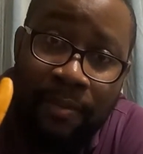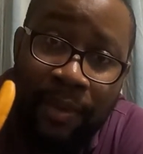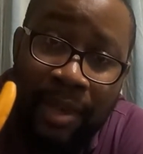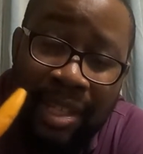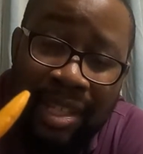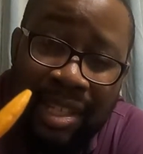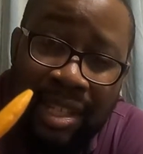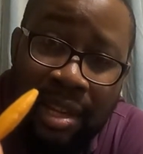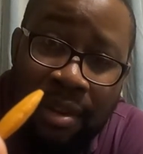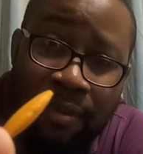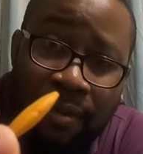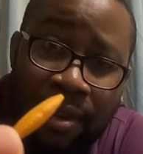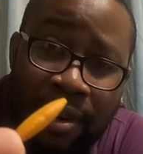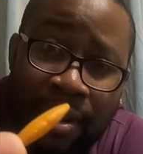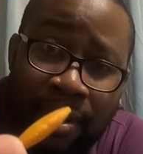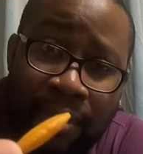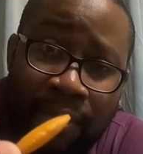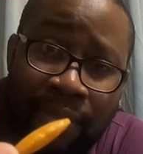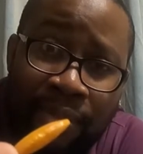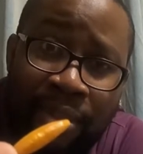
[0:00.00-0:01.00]
It's
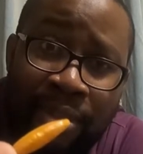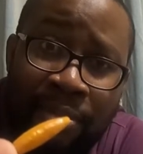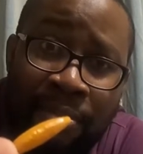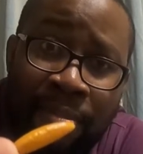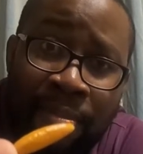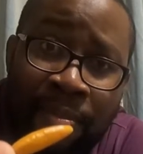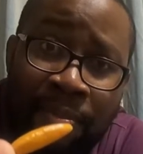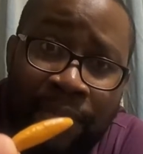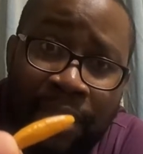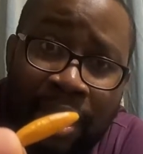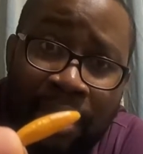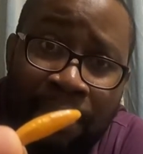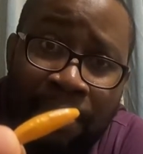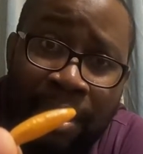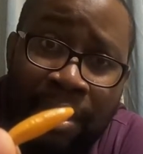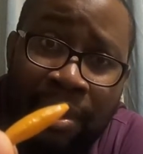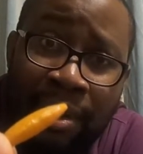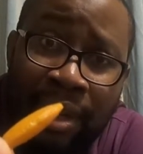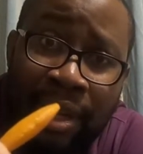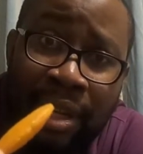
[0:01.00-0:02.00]
different from
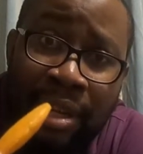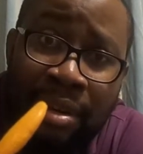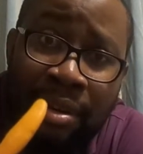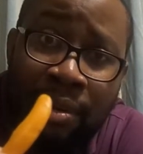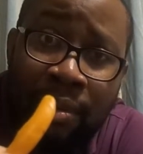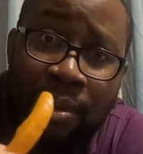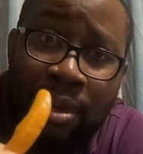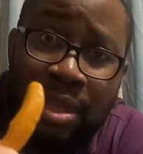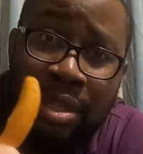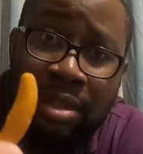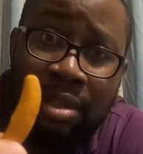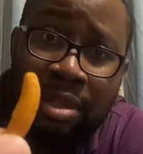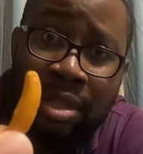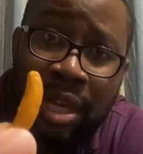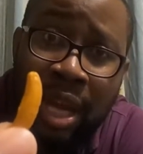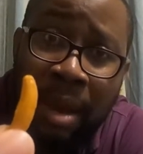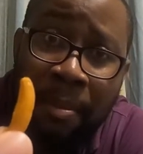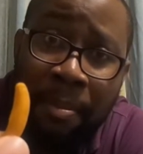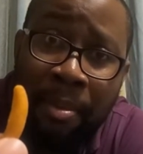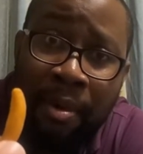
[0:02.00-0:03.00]
American or Western
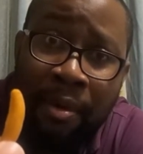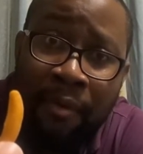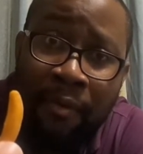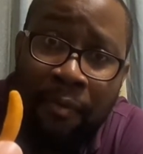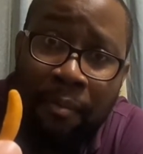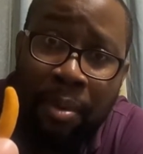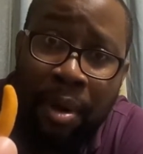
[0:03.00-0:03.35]
type of